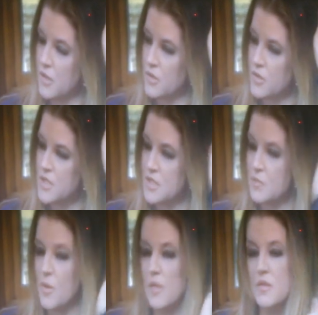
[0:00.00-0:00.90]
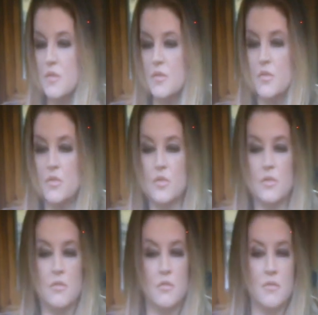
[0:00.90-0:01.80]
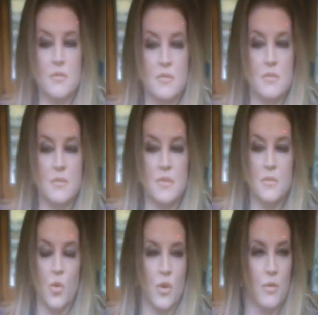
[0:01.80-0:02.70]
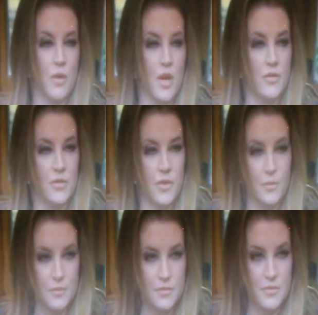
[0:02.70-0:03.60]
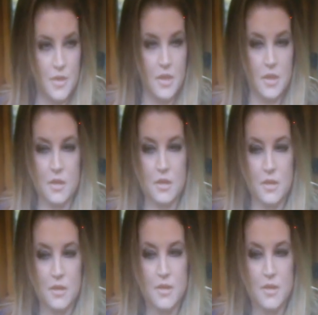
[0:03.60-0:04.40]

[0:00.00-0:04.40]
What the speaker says: Another 6 months of more to recover from, I think.